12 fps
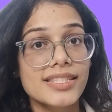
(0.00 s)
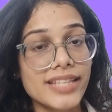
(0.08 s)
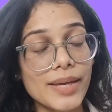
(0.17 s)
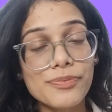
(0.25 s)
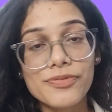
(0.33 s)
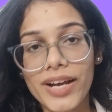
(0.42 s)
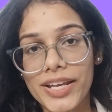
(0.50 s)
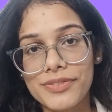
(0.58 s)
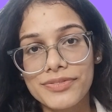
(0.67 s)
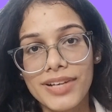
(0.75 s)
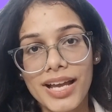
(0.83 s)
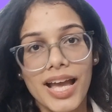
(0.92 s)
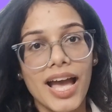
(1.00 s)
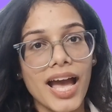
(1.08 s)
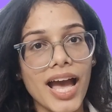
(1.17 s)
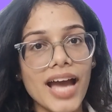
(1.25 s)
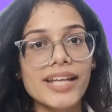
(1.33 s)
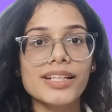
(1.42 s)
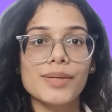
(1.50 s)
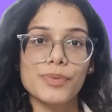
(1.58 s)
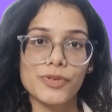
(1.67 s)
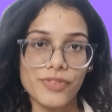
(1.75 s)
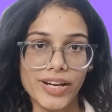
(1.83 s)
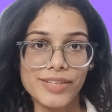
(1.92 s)
Step 5. Add a
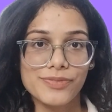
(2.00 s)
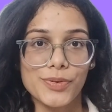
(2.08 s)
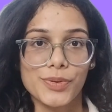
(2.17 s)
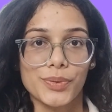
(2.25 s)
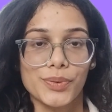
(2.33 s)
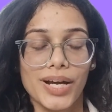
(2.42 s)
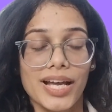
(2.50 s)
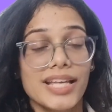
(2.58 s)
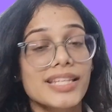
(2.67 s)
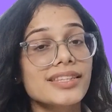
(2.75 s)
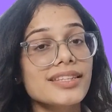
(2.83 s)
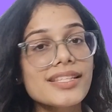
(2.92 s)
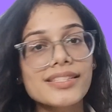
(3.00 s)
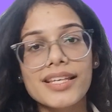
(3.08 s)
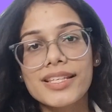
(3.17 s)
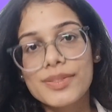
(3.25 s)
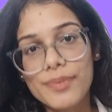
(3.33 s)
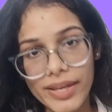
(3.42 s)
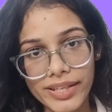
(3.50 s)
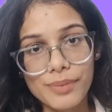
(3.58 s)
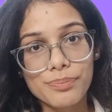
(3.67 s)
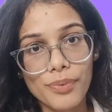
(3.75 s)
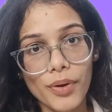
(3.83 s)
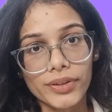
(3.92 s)
profile photo. This is very
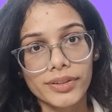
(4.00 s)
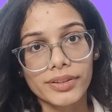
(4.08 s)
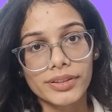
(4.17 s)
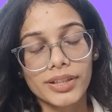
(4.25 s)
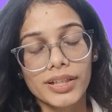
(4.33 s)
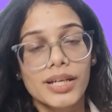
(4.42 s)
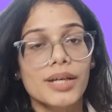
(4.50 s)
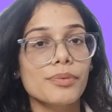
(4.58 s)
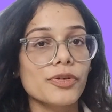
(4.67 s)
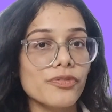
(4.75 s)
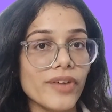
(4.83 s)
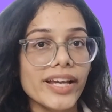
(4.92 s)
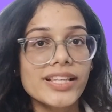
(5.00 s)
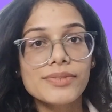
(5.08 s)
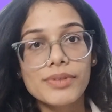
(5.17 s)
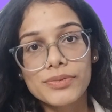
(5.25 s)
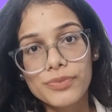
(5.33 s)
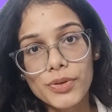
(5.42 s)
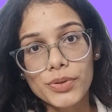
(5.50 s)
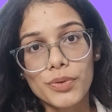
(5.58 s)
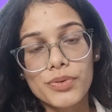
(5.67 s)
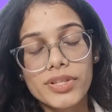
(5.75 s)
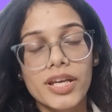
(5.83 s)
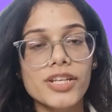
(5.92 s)
important. Profiles with
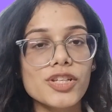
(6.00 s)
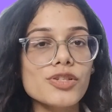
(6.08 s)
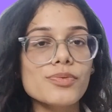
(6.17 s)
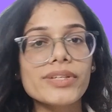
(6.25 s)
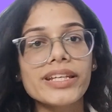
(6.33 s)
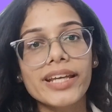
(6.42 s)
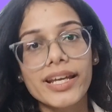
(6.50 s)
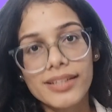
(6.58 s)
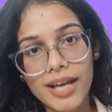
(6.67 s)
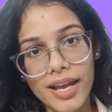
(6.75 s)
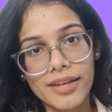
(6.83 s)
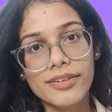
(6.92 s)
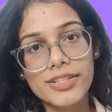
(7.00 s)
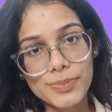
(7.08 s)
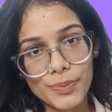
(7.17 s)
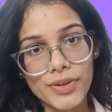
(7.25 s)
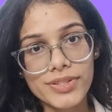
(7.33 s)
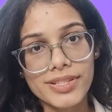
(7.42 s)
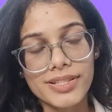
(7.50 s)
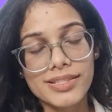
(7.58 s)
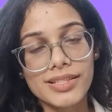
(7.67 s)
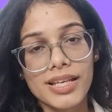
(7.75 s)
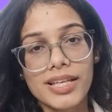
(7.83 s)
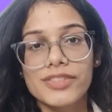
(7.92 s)
photos usually get higher
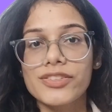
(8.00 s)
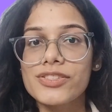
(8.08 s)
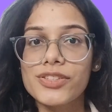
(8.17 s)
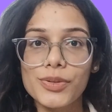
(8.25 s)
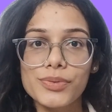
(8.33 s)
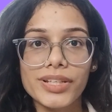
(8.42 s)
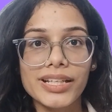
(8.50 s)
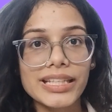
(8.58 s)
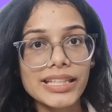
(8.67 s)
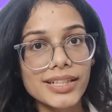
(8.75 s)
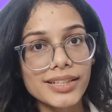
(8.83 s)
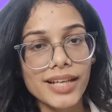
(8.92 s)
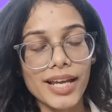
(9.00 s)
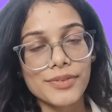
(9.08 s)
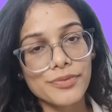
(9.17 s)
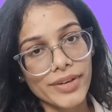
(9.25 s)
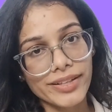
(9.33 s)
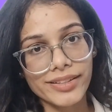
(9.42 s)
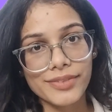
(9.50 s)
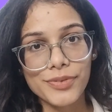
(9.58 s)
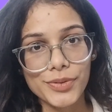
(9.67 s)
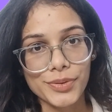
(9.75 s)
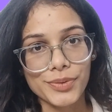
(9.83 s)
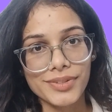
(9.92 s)
responses. Just use a clear and friendly
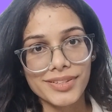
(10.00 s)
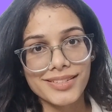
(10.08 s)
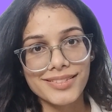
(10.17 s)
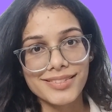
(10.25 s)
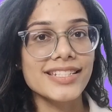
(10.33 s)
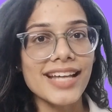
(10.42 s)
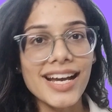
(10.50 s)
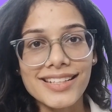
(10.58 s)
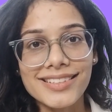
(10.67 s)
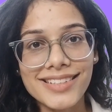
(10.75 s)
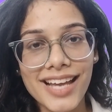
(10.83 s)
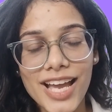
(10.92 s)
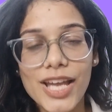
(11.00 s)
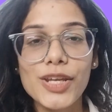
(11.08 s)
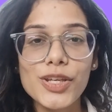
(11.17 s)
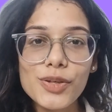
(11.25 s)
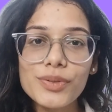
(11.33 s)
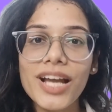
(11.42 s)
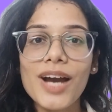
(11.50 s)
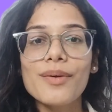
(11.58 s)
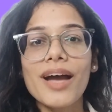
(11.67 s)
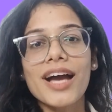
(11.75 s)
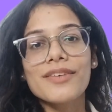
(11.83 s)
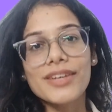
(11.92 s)
photo. Done! You
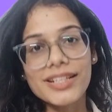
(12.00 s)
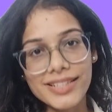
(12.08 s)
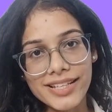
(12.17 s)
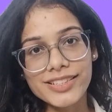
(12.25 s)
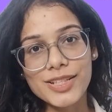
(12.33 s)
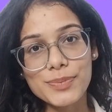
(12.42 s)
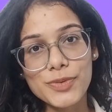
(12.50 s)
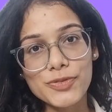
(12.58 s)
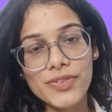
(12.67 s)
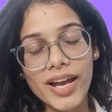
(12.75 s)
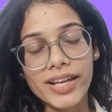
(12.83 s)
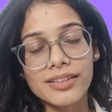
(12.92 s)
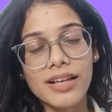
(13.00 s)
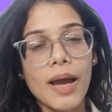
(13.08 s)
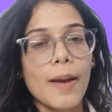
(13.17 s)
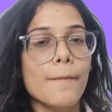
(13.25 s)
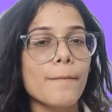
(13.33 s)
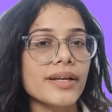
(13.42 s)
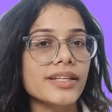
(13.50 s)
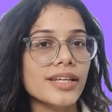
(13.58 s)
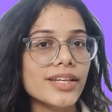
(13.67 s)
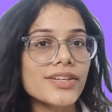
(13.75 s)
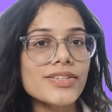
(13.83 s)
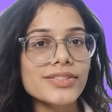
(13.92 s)
now have a LinkedIn profile. But
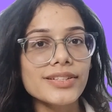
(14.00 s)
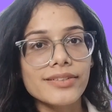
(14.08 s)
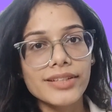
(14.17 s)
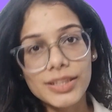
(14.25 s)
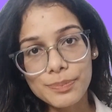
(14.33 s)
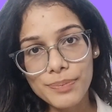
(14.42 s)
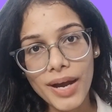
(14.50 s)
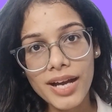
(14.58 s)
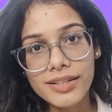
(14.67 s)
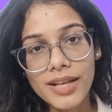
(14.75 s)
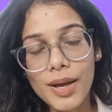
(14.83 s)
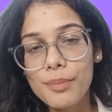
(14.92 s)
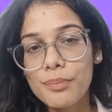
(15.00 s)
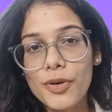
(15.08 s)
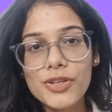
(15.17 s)
here's the real part